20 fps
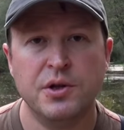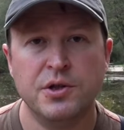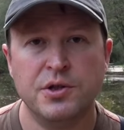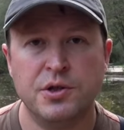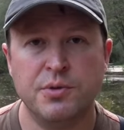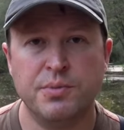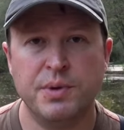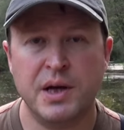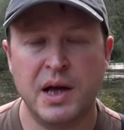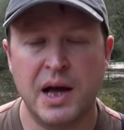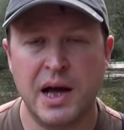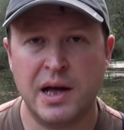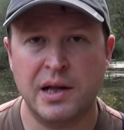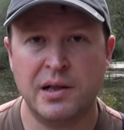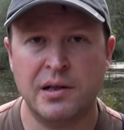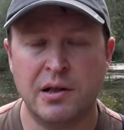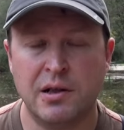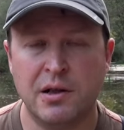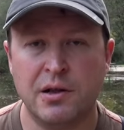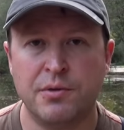to be
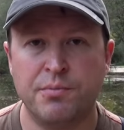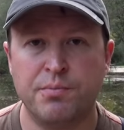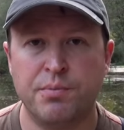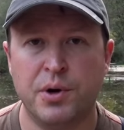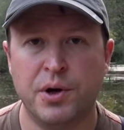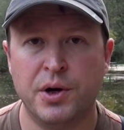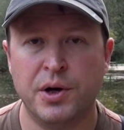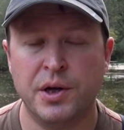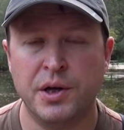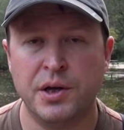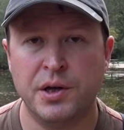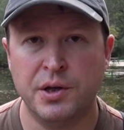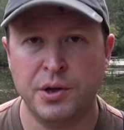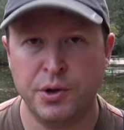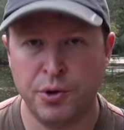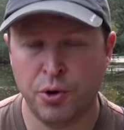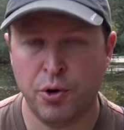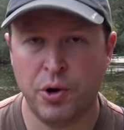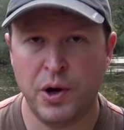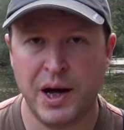handled by
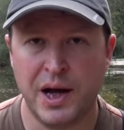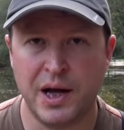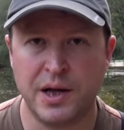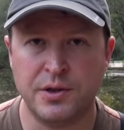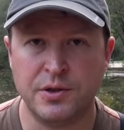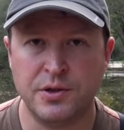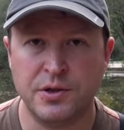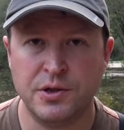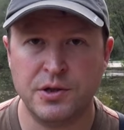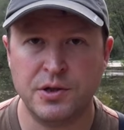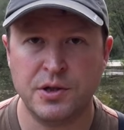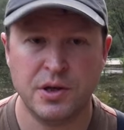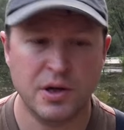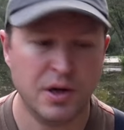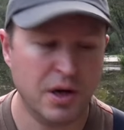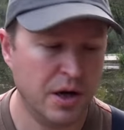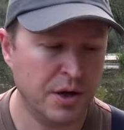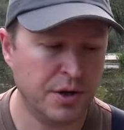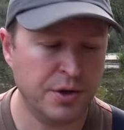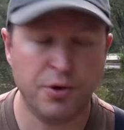your hands,
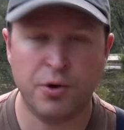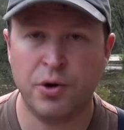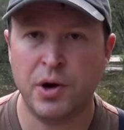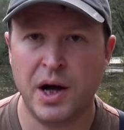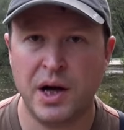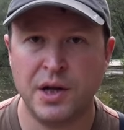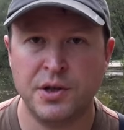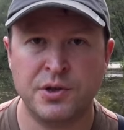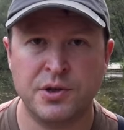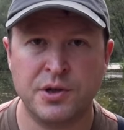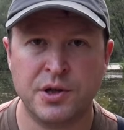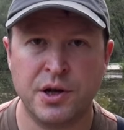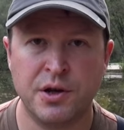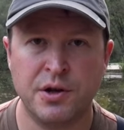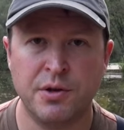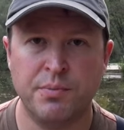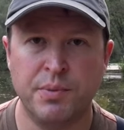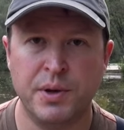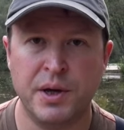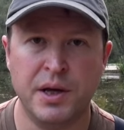and your hands are going
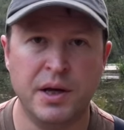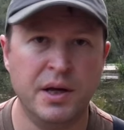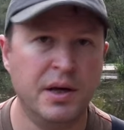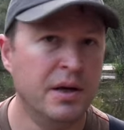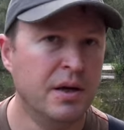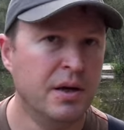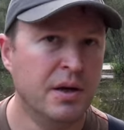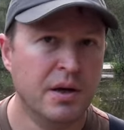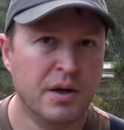to be,